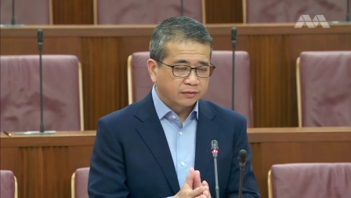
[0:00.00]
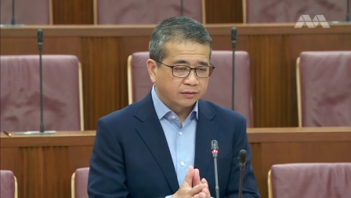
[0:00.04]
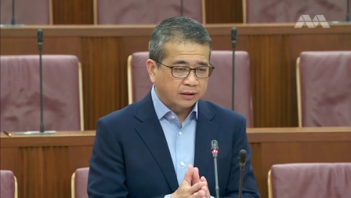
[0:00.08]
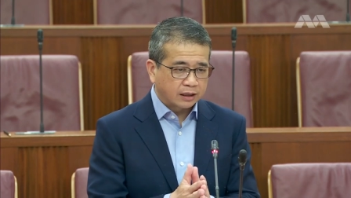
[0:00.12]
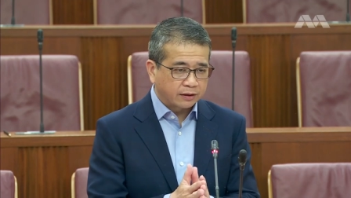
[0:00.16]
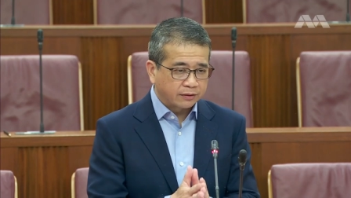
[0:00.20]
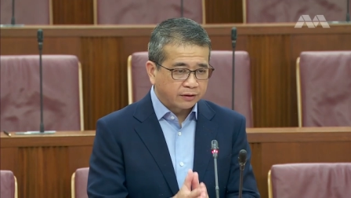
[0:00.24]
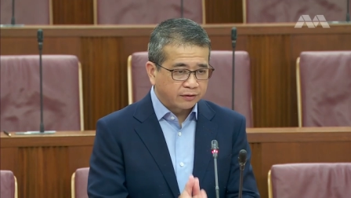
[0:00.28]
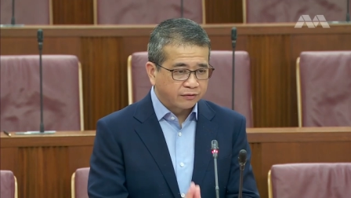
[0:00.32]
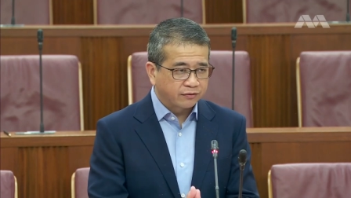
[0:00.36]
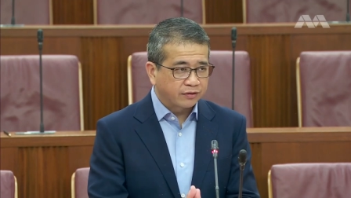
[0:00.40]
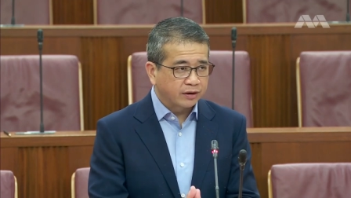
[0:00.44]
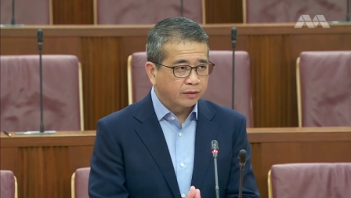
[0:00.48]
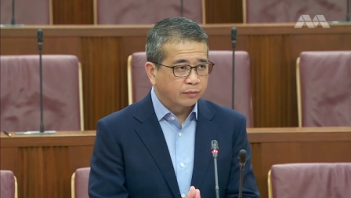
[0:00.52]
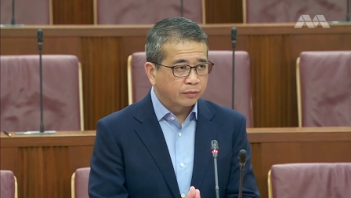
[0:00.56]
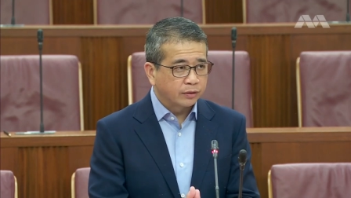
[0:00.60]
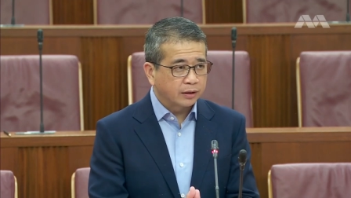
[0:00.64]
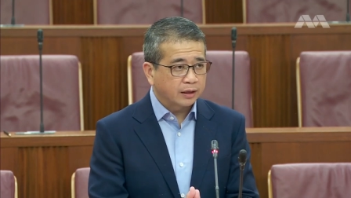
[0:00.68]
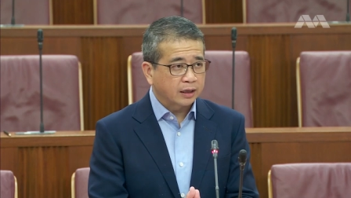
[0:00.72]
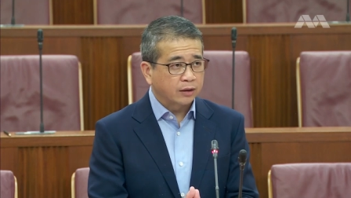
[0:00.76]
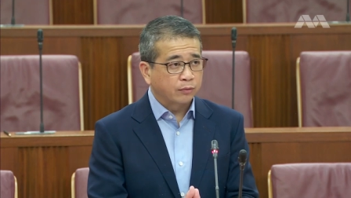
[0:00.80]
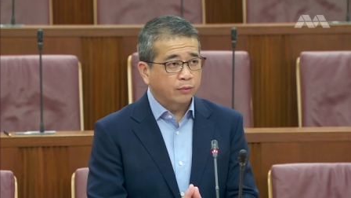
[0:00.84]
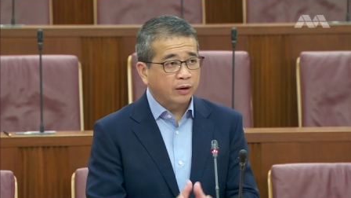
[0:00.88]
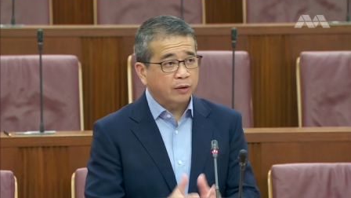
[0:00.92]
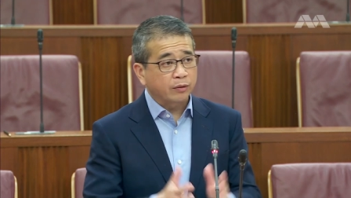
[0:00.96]
current
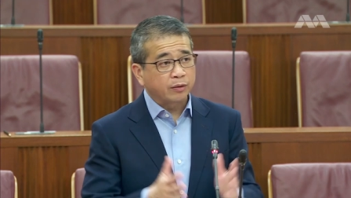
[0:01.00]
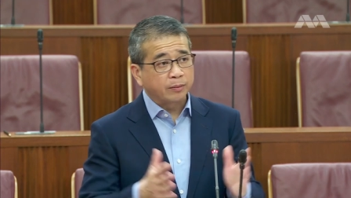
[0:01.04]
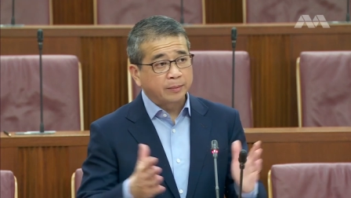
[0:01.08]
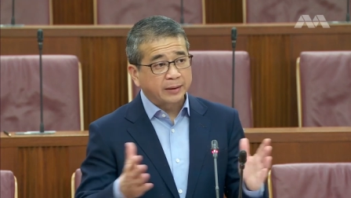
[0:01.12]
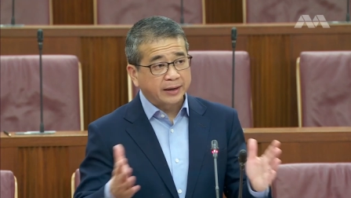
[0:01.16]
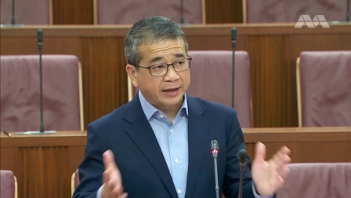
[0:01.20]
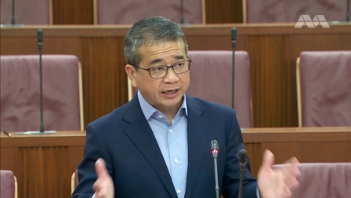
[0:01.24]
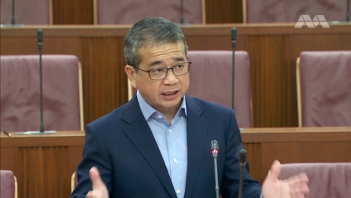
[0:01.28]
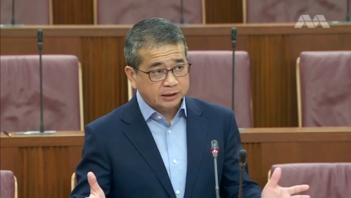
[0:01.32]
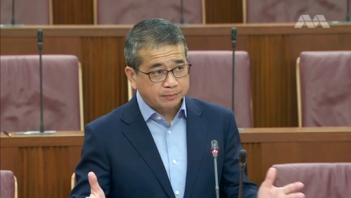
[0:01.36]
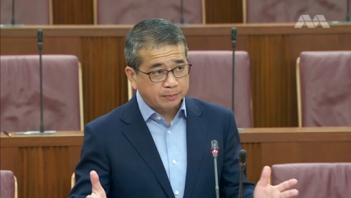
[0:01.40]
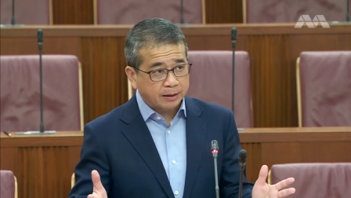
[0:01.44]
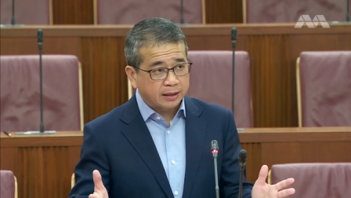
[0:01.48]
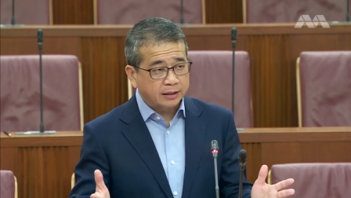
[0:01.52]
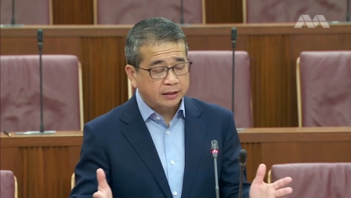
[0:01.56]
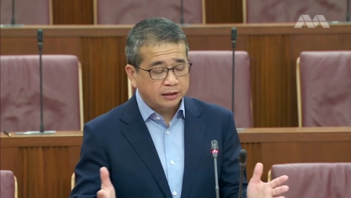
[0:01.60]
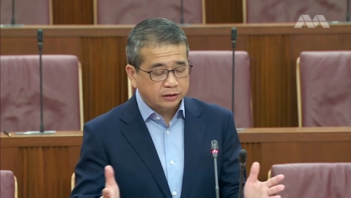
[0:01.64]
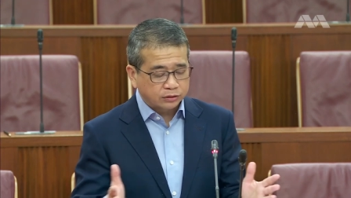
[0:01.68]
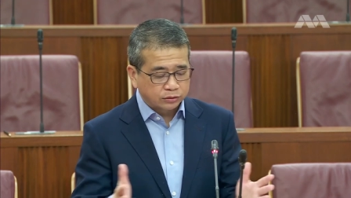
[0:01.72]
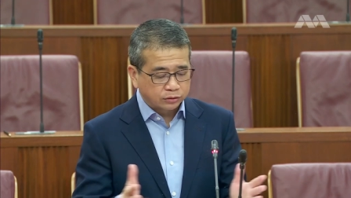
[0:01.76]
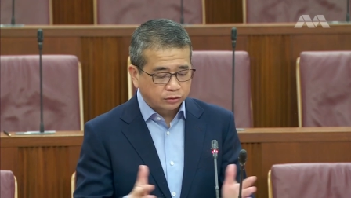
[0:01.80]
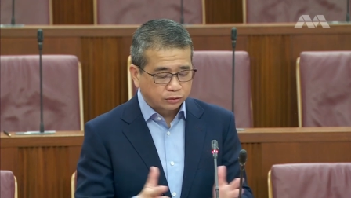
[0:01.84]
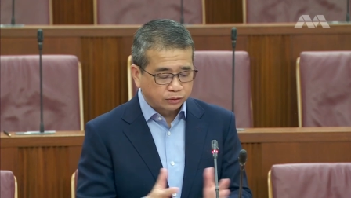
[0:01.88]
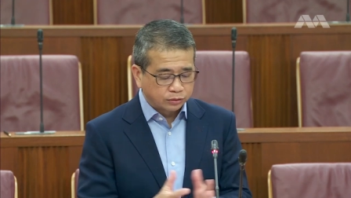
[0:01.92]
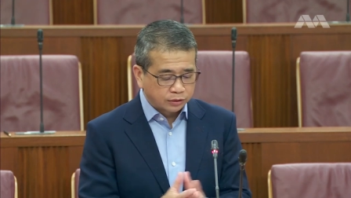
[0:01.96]
framework and where we may expand
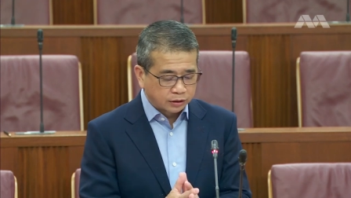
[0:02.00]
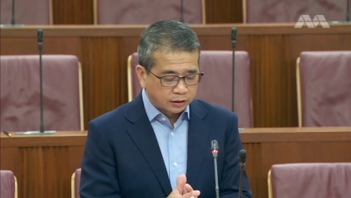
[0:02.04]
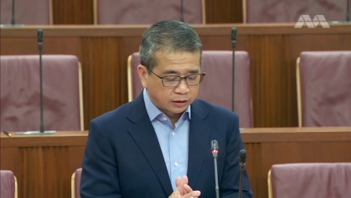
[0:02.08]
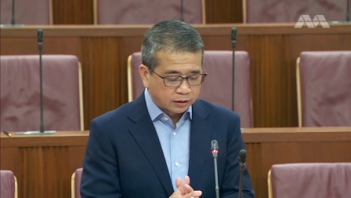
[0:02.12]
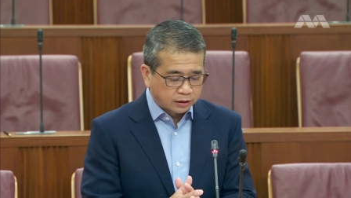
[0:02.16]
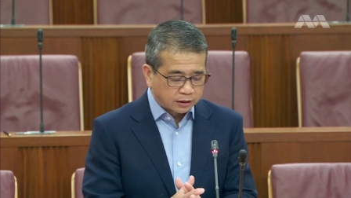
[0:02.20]
it to.